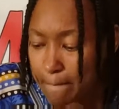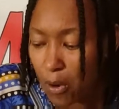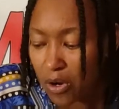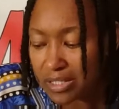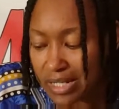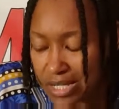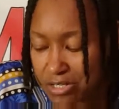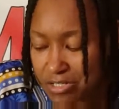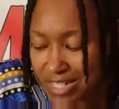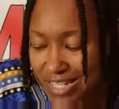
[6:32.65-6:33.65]

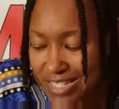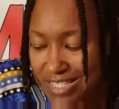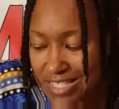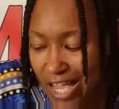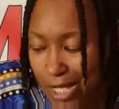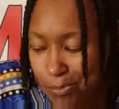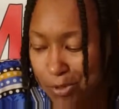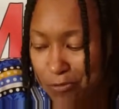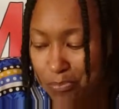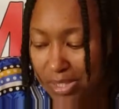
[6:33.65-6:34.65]
Barnel is a
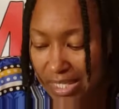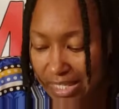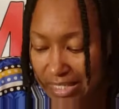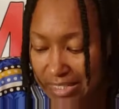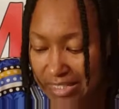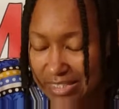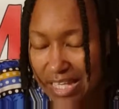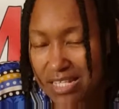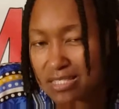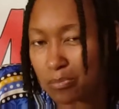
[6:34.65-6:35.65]
type of plant
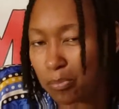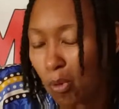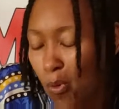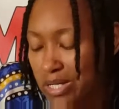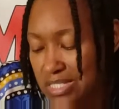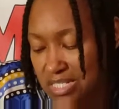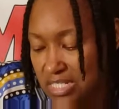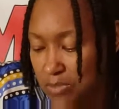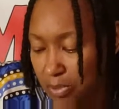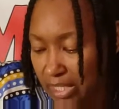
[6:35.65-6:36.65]
that is a
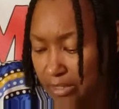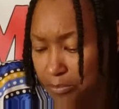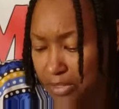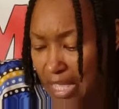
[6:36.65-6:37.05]
poisonous plant.